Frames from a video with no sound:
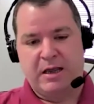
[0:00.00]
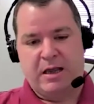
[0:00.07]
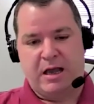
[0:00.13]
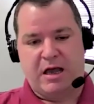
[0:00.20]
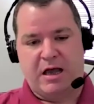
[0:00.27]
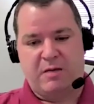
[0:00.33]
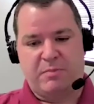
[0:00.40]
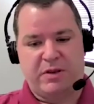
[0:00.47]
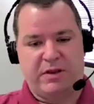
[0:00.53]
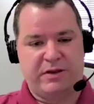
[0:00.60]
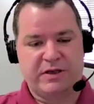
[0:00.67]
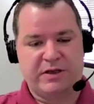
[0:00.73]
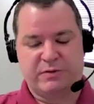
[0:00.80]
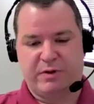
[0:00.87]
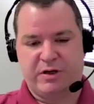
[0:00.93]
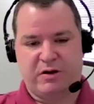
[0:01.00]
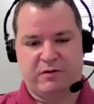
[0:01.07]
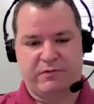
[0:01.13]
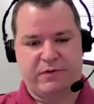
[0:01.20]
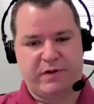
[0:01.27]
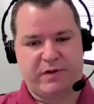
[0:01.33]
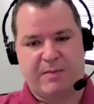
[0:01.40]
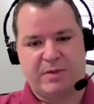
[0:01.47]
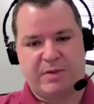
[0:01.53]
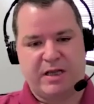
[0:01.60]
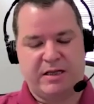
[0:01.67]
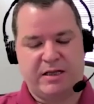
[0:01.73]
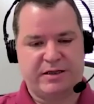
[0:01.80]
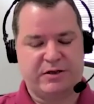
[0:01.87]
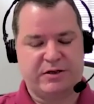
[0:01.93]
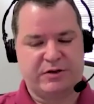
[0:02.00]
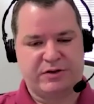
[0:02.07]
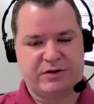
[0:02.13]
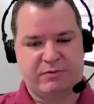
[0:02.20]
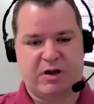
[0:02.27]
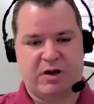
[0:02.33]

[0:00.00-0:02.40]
But the things we're doing for them, it's interesting.